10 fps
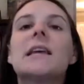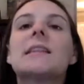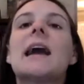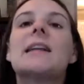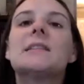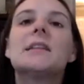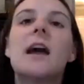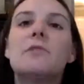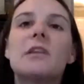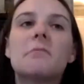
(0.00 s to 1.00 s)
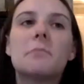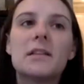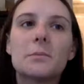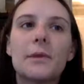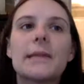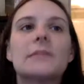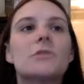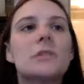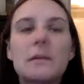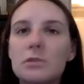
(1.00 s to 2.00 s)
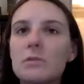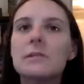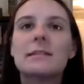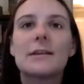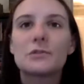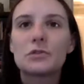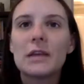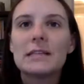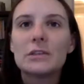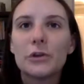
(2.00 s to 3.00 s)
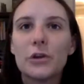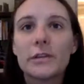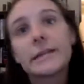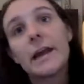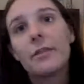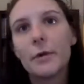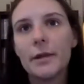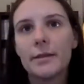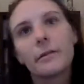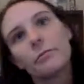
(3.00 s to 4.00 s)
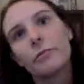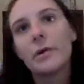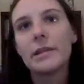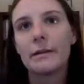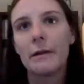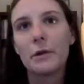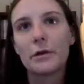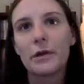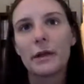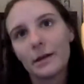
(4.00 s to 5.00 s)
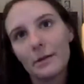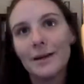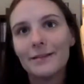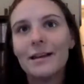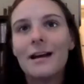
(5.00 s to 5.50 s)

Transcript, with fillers: Like, that's the time you give them lots of praise, and you just keep doing this exercise until your dog's like, yeah, throw it in there, throw it in there, I want to go get it, come on.